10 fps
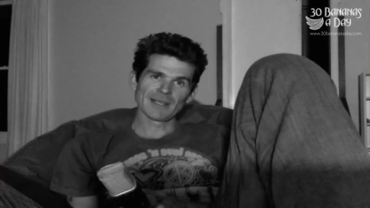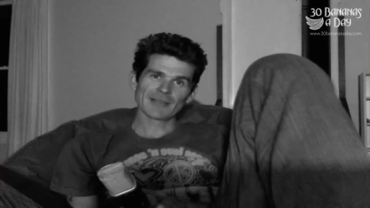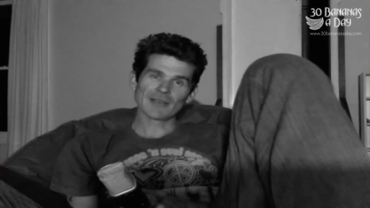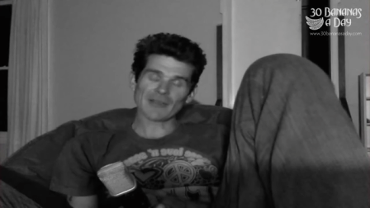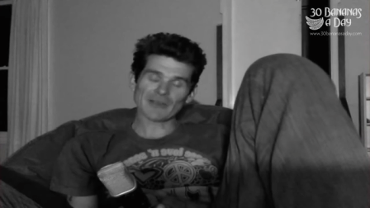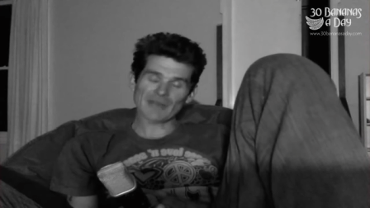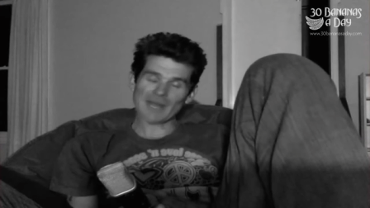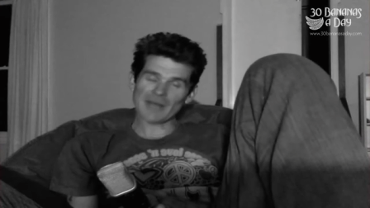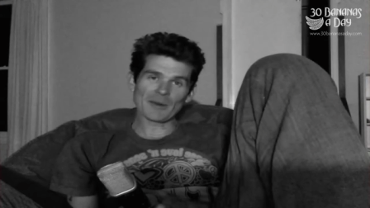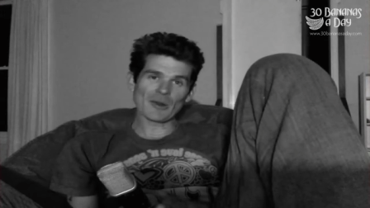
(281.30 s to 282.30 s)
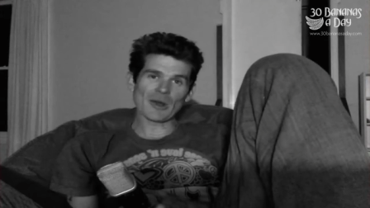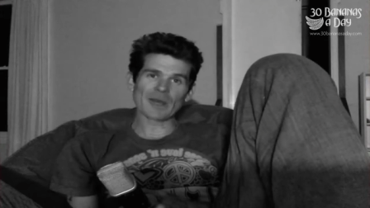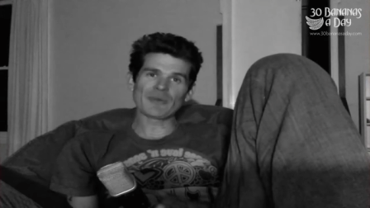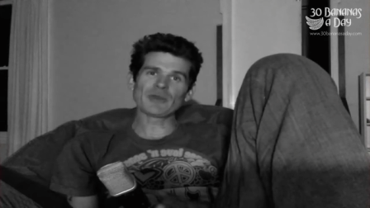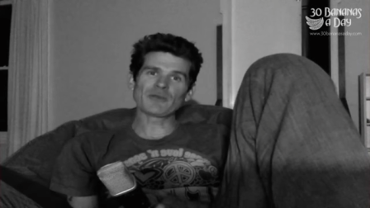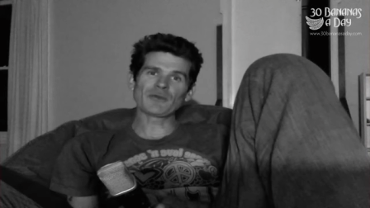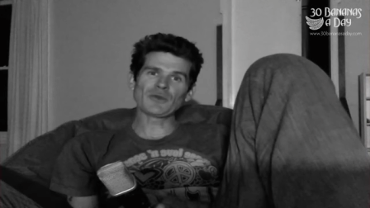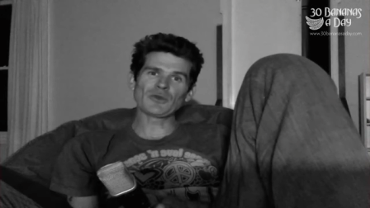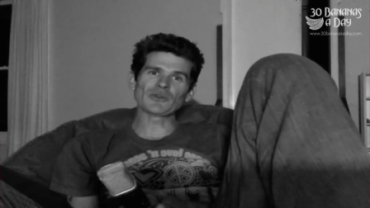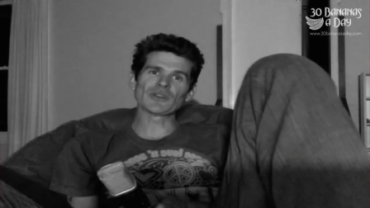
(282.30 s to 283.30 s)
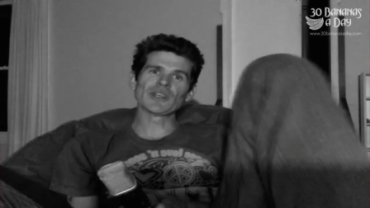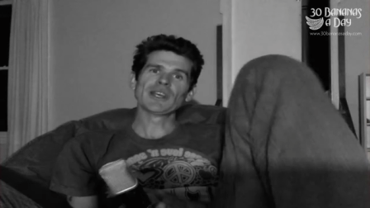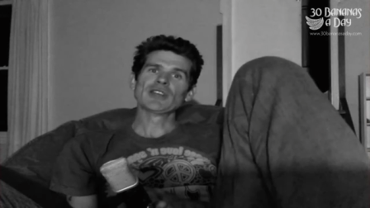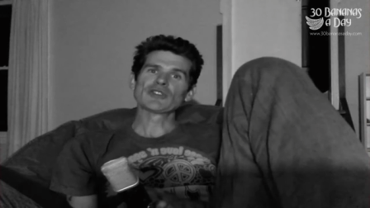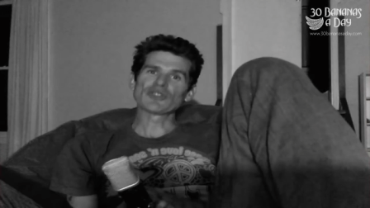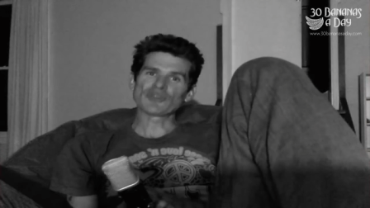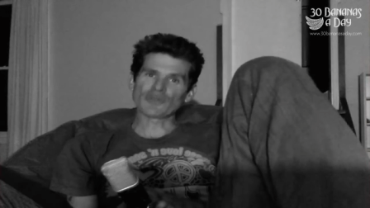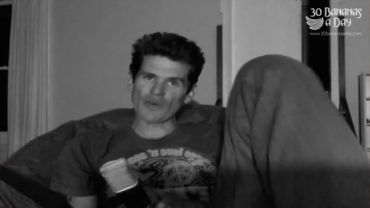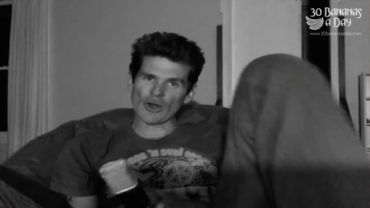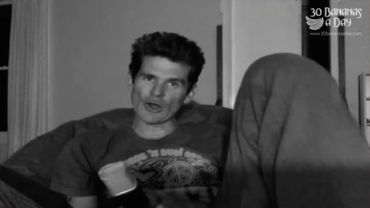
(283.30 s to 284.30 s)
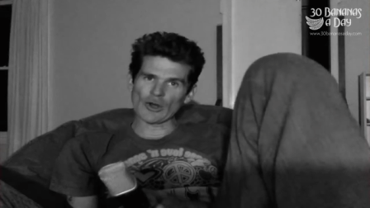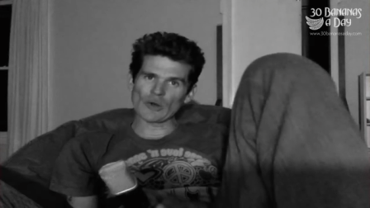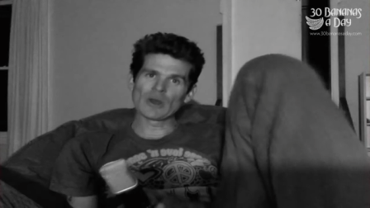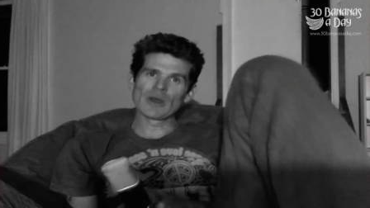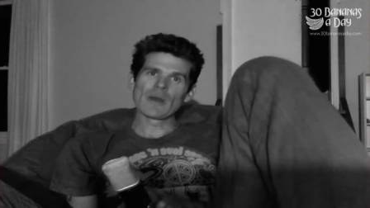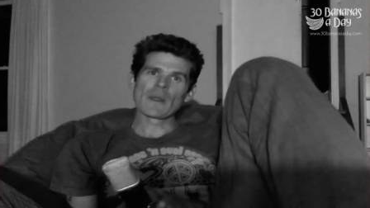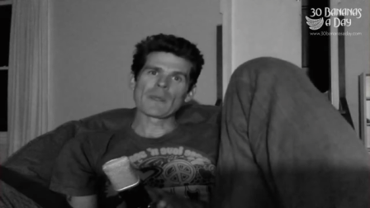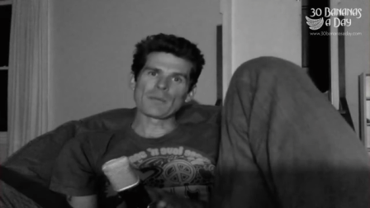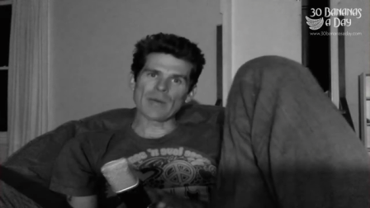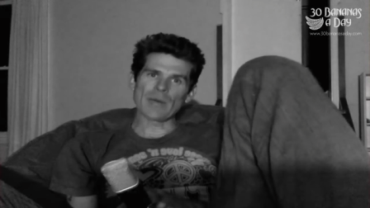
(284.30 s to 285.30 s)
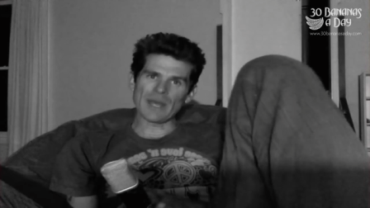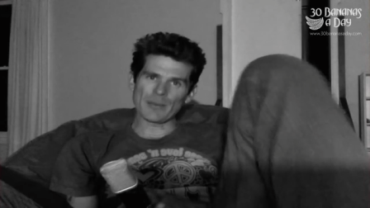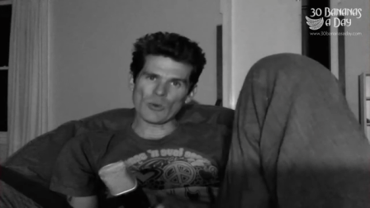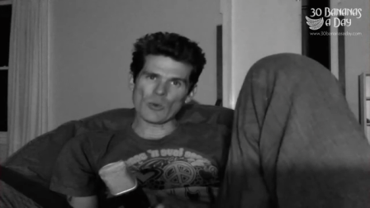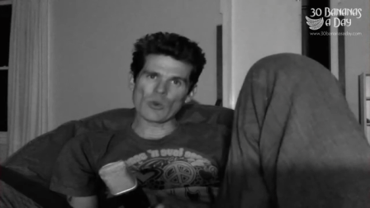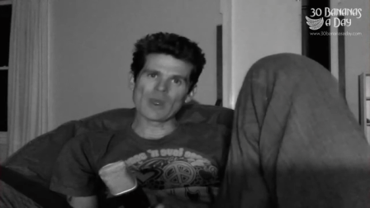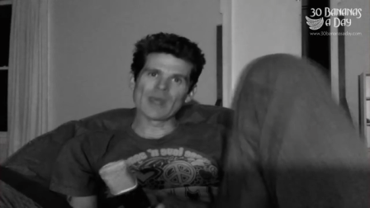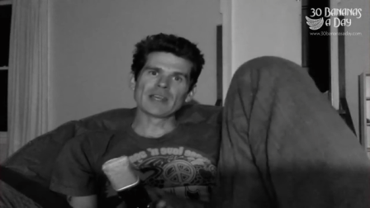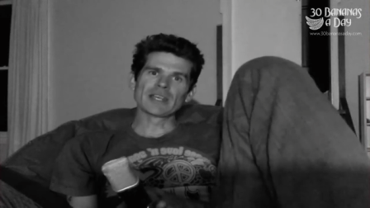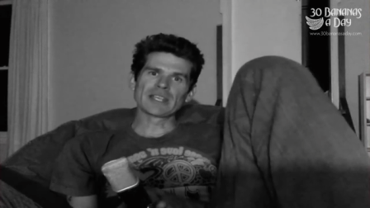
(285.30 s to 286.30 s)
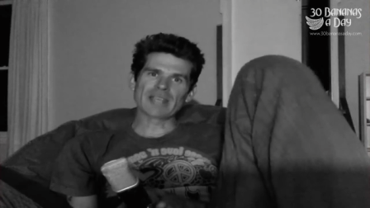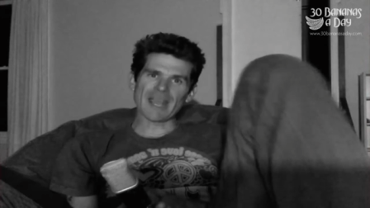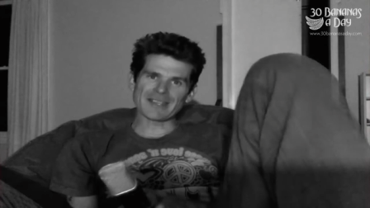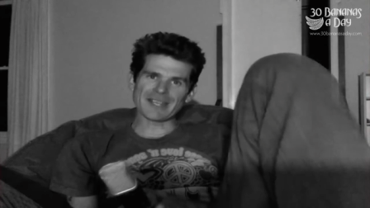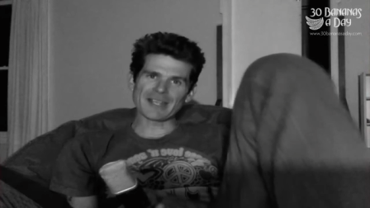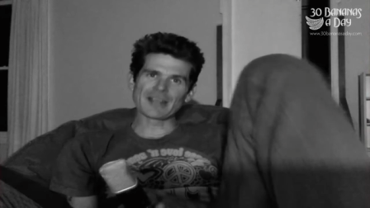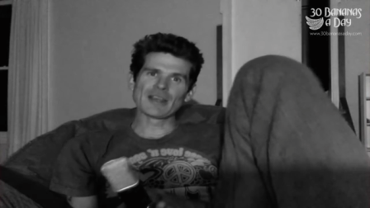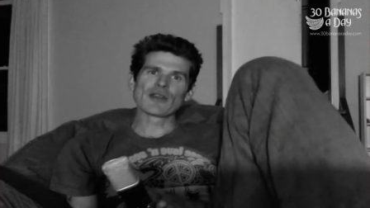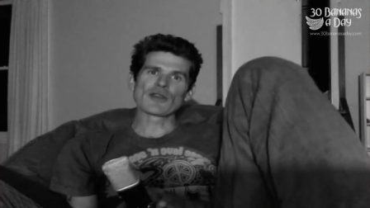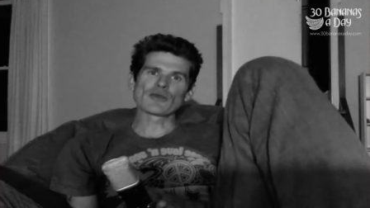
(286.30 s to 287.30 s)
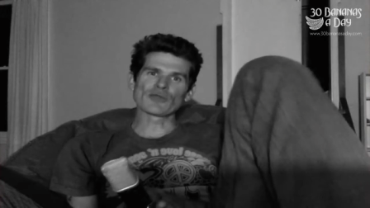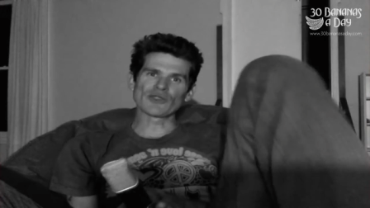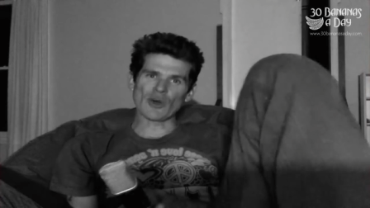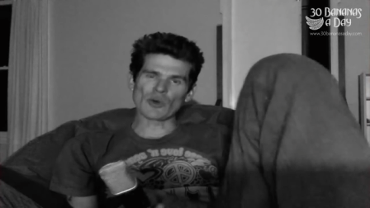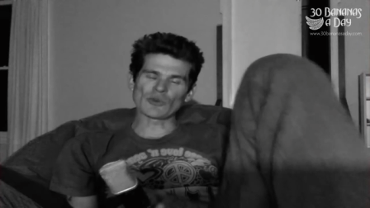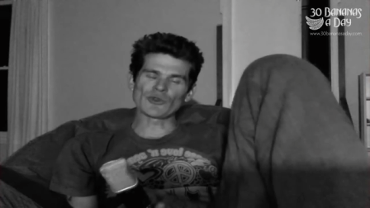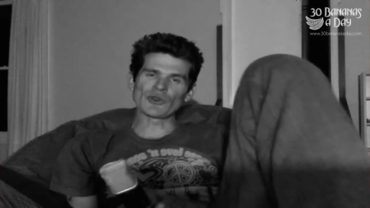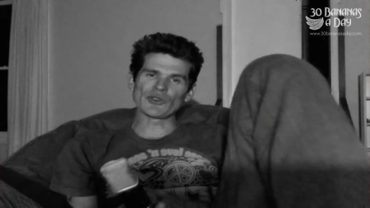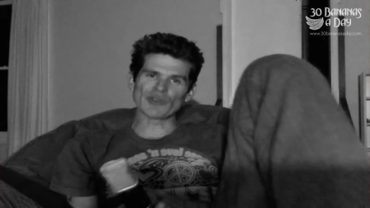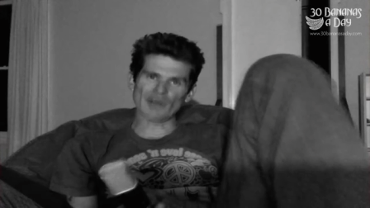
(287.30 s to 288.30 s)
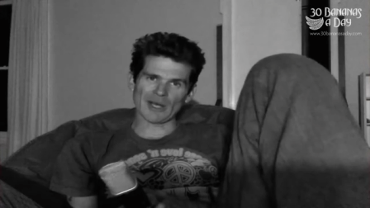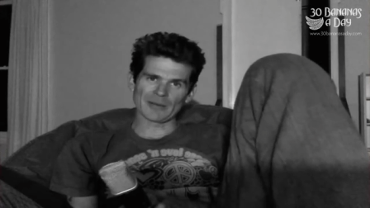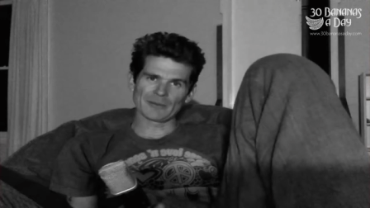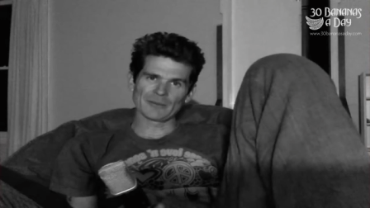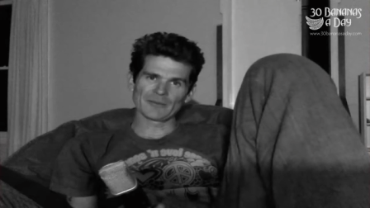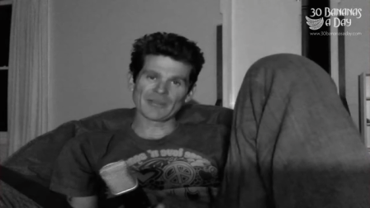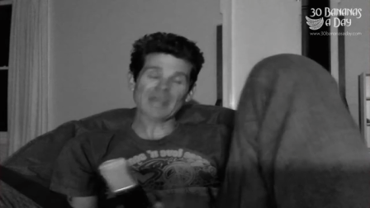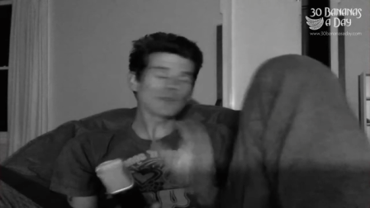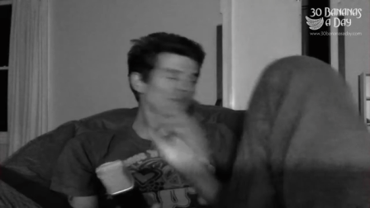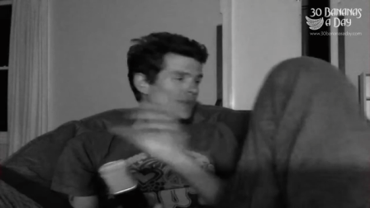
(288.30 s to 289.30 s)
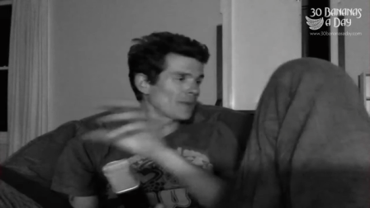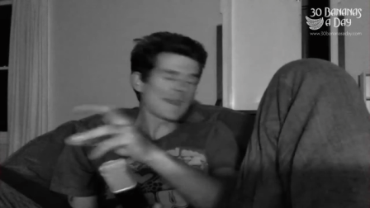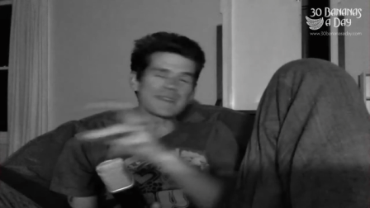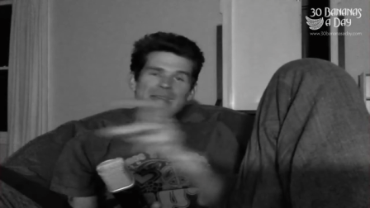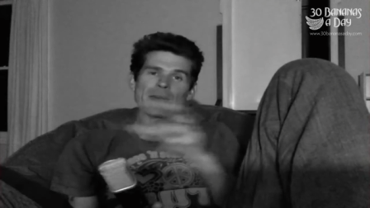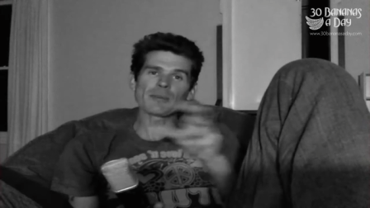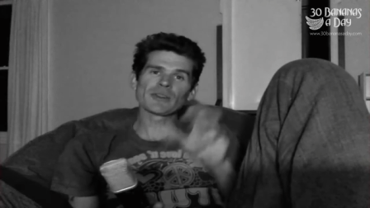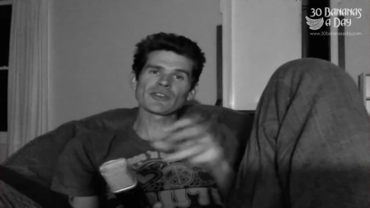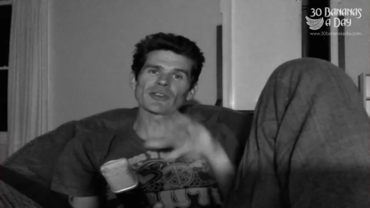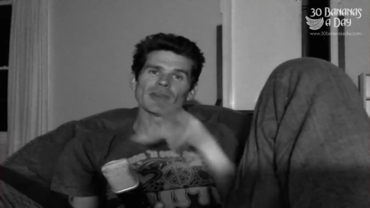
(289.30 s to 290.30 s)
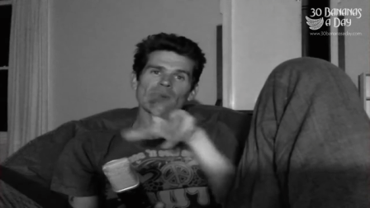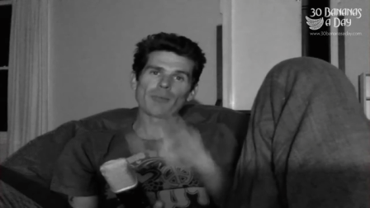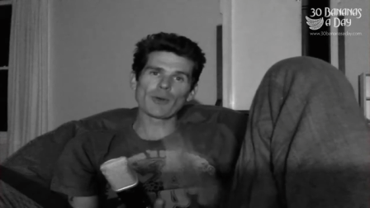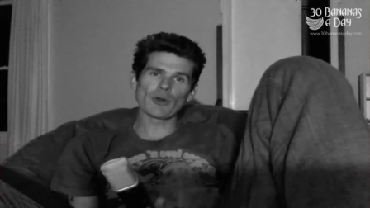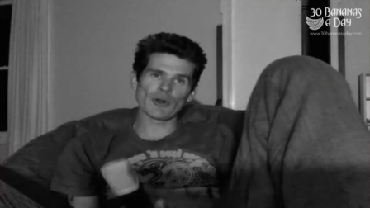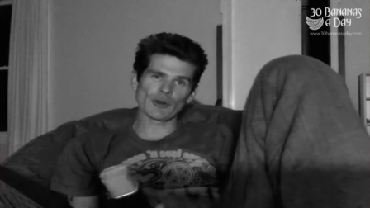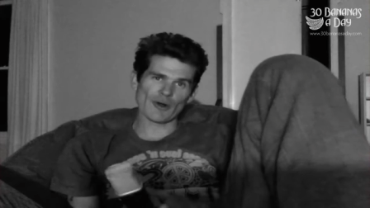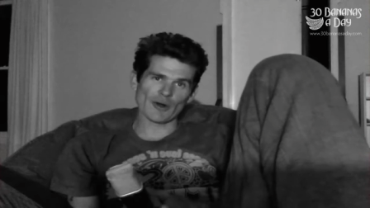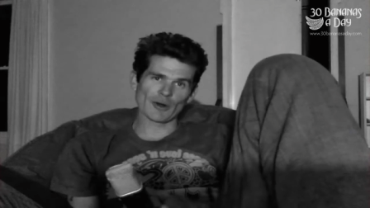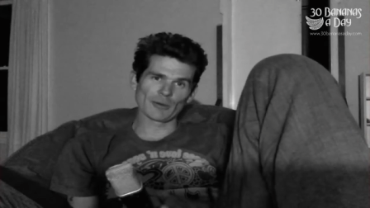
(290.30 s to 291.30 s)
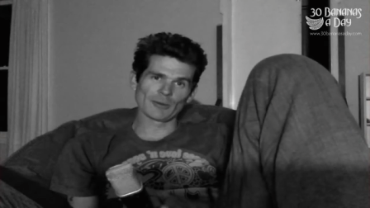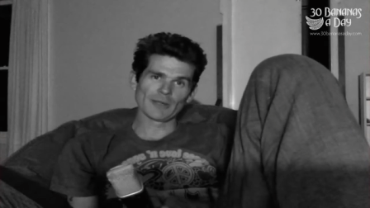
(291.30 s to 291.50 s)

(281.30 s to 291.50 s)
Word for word: So that's the end of the line. If you're confused, just follow the people getting the results you desire. Take some of their templates and put in your own.